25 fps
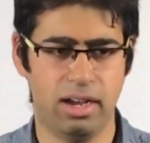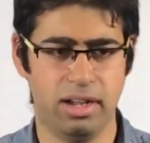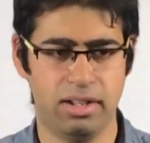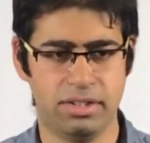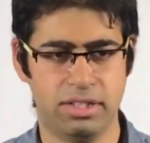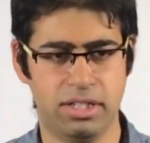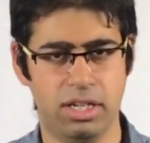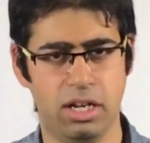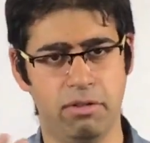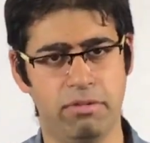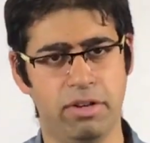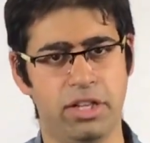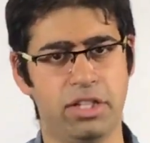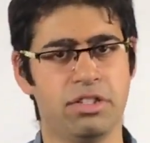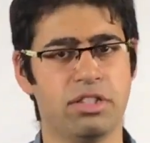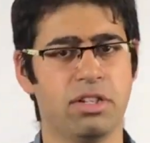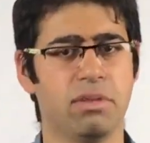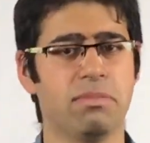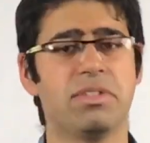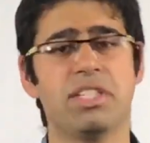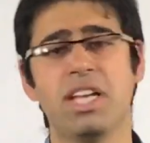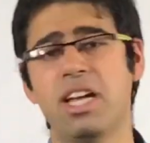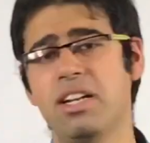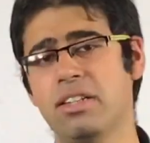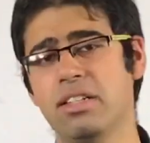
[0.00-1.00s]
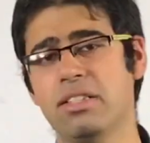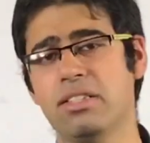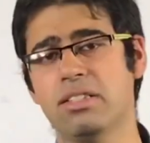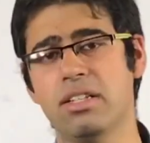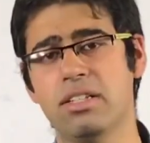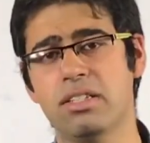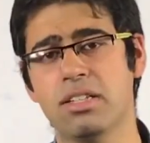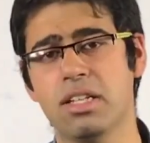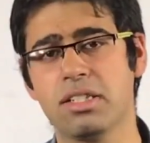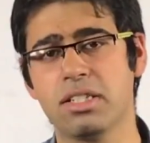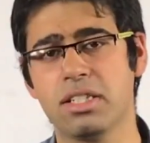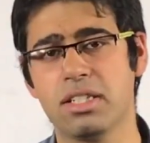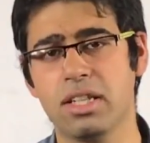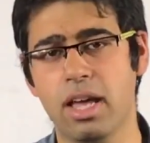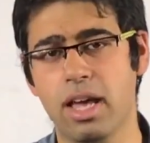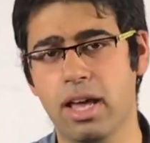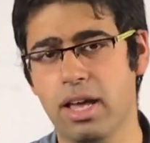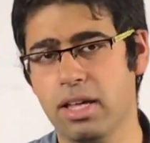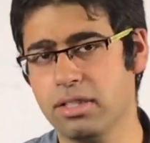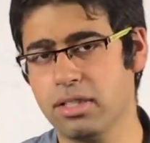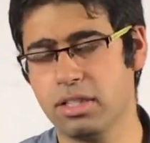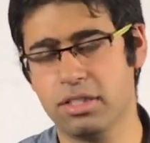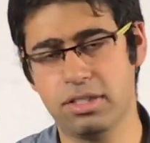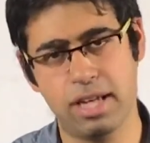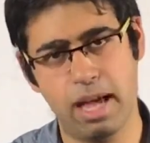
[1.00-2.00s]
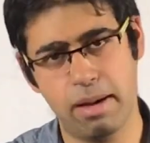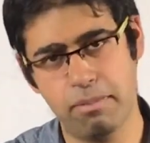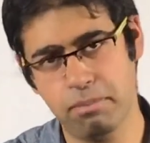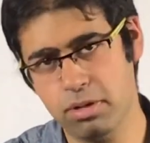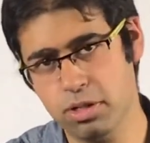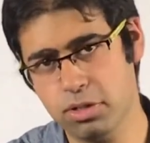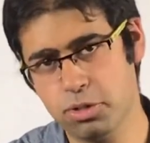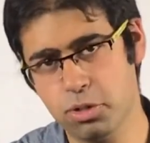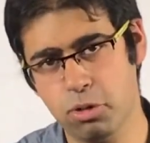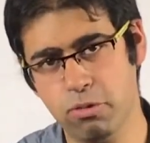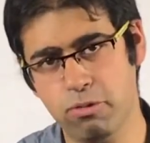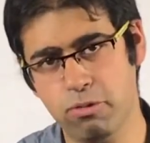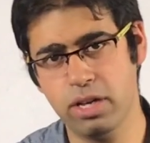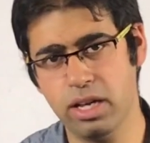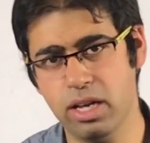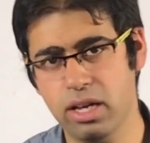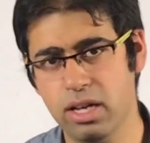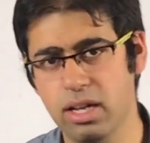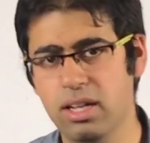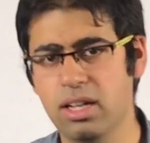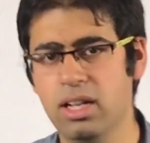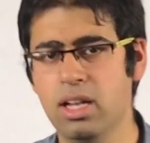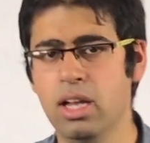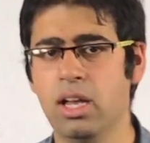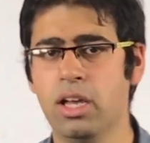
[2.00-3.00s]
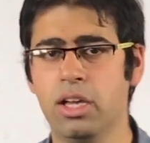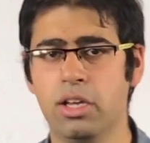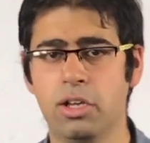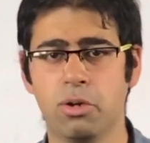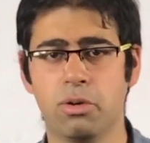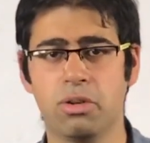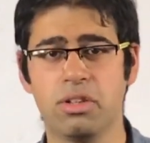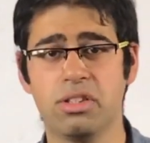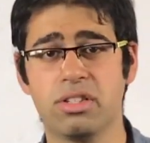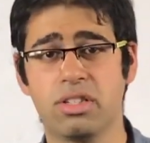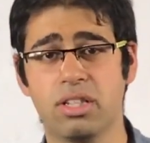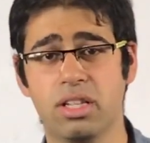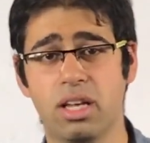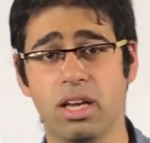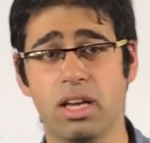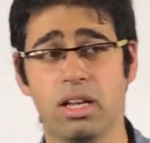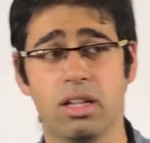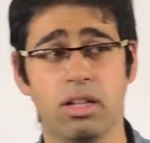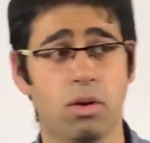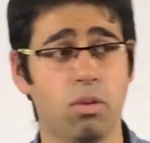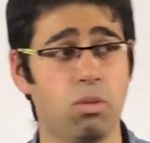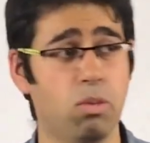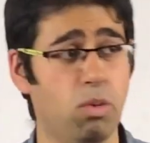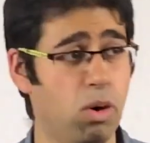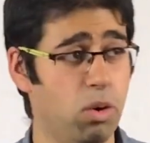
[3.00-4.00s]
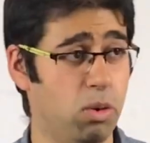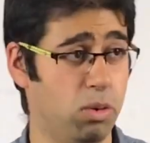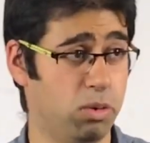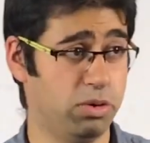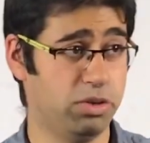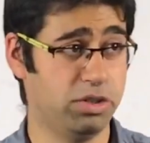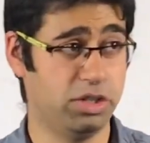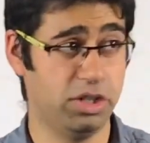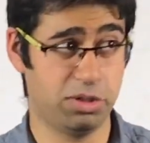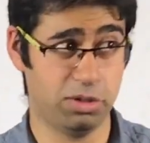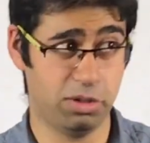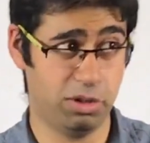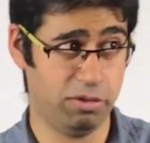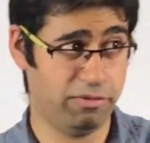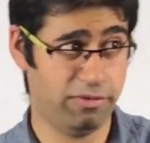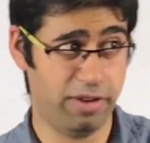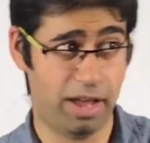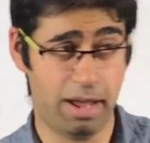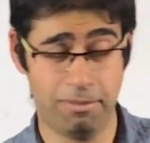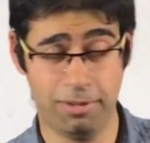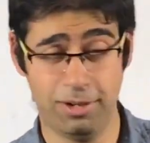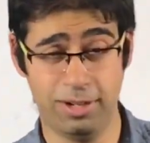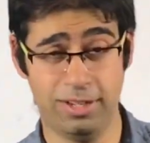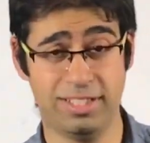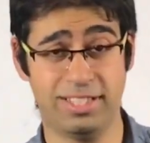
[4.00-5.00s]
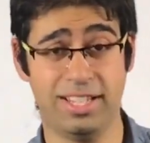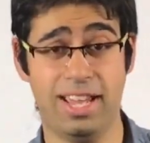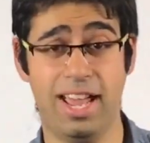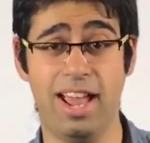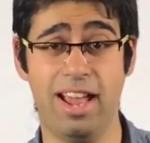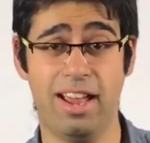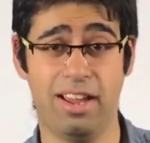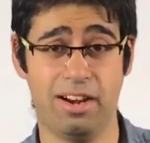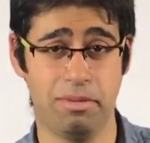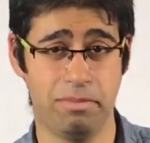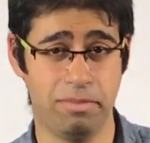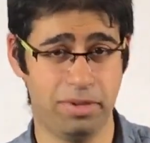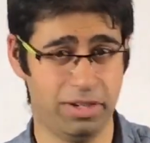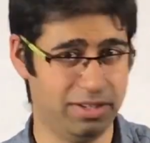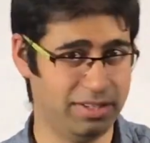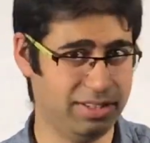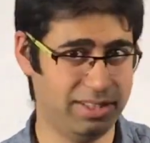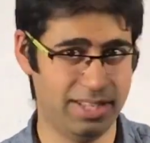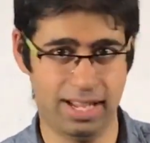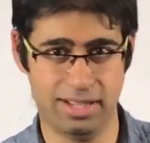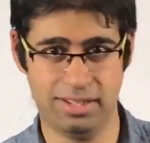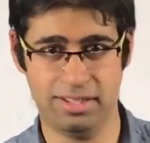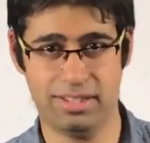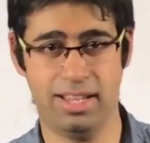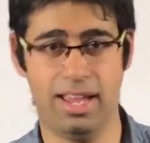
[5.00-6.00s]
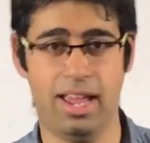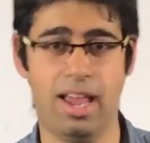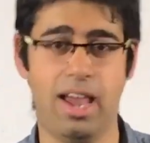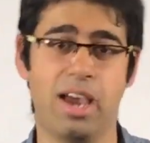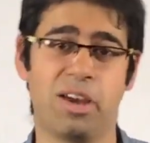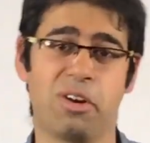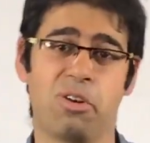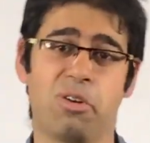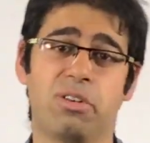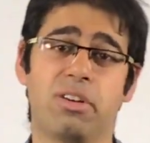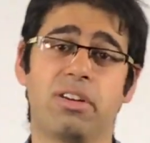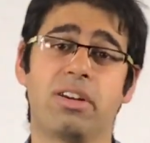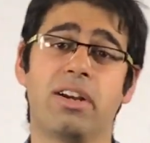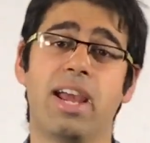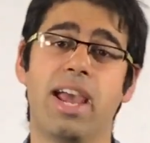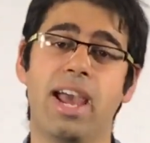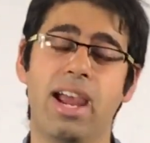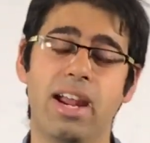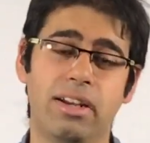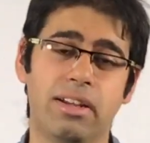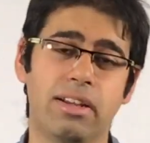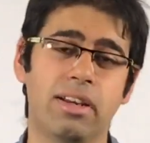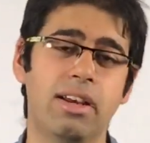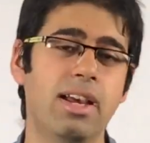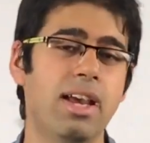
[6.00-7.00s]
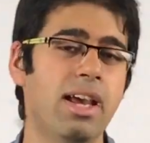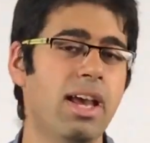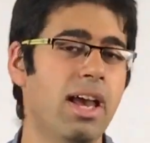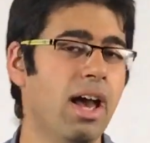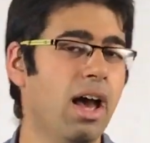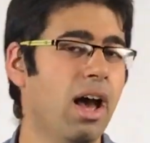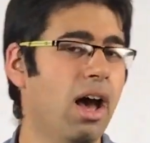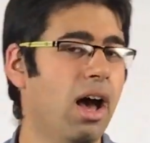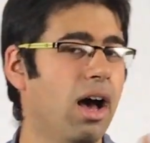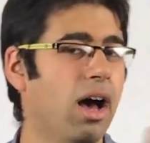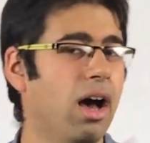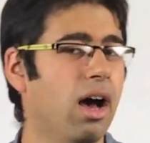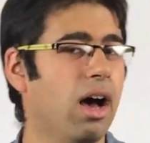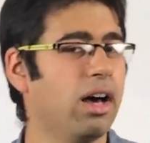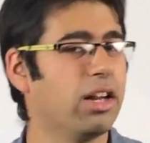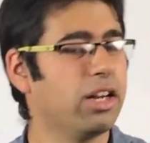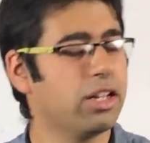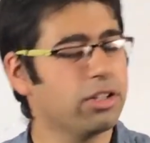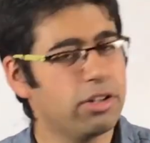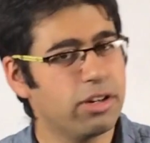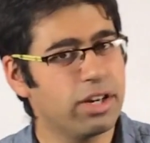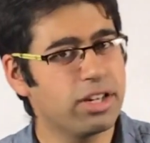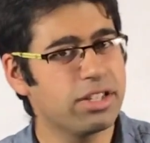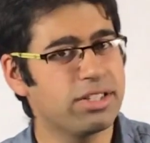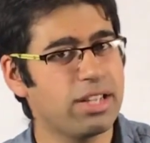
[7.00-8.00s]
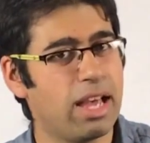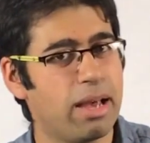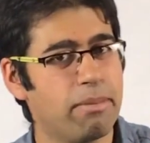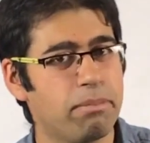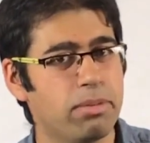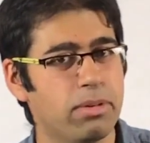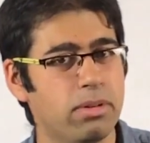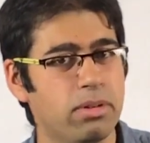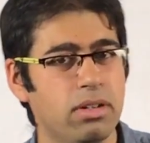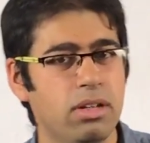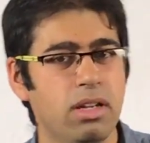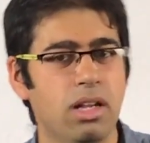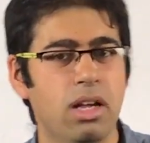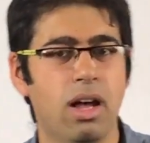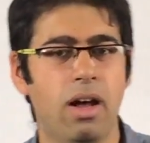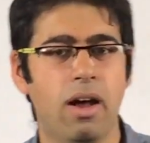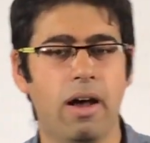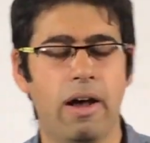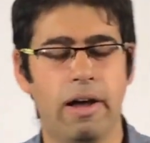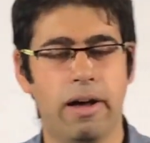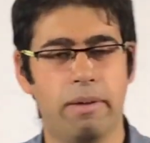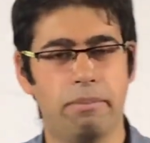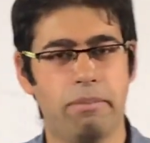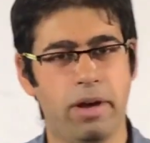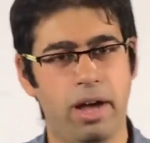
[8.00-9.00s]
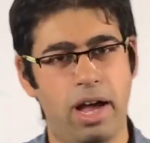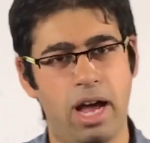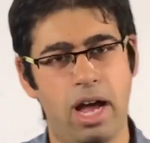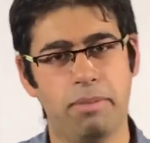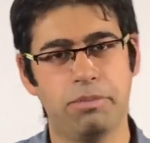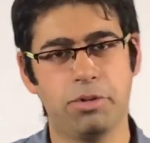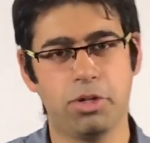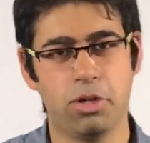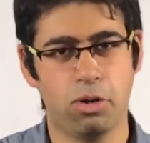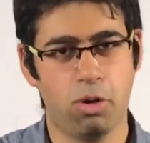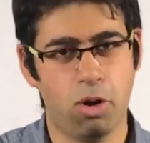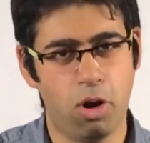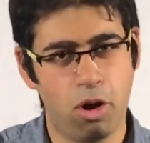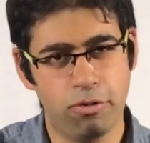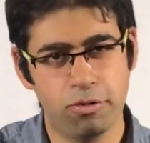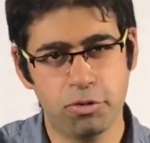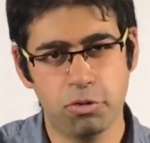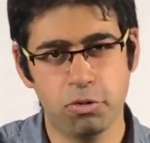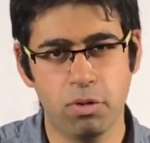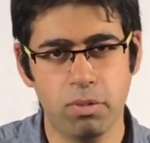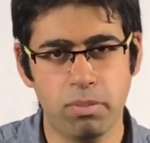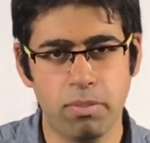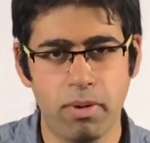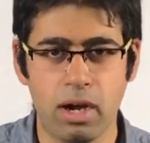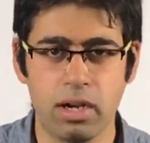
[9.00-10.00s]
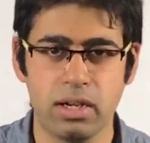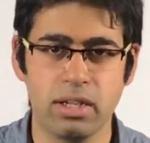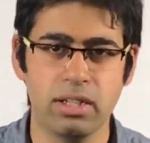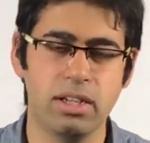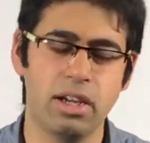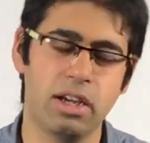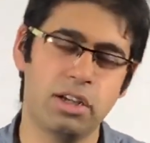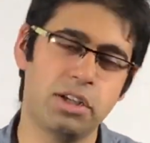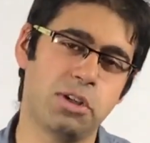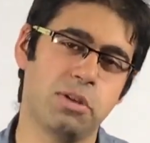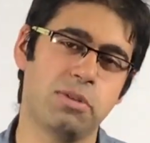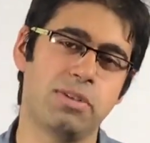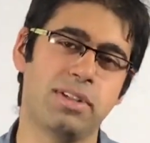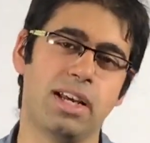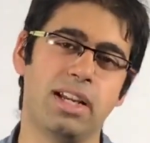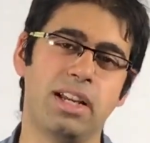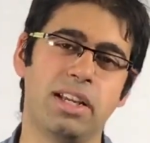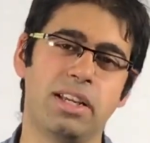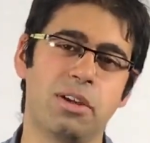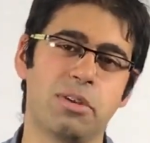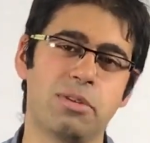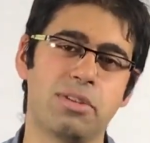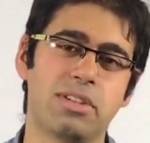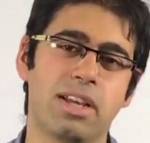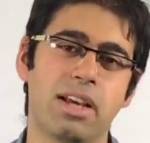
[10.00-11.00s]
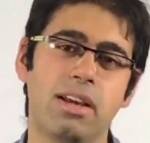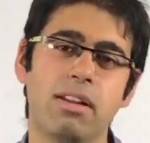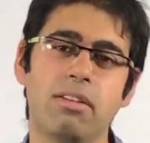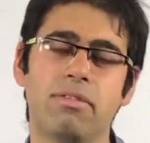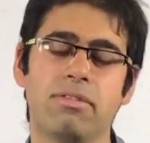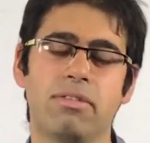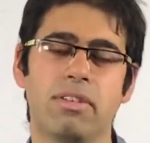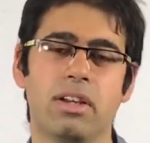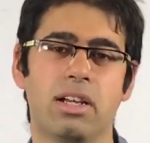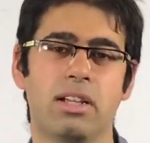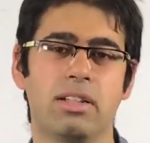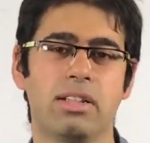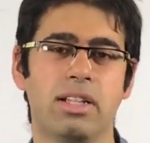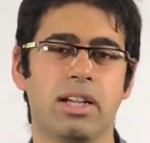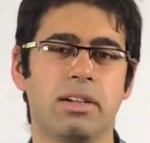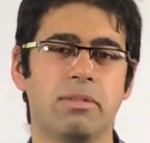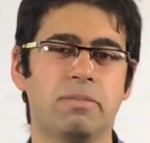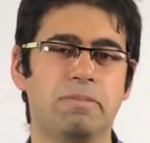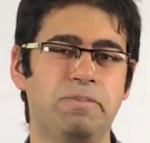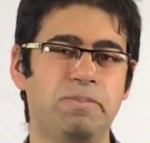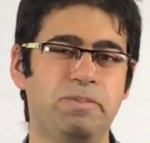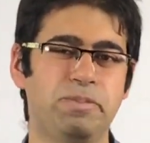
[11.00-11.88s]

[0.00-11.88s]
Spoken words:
Serving some sentences as examples here, you can say that, whoa, she's got fabulous hair, because that's the hair on her head. Another example, perhaps you're off to a party and you're telling yourself that,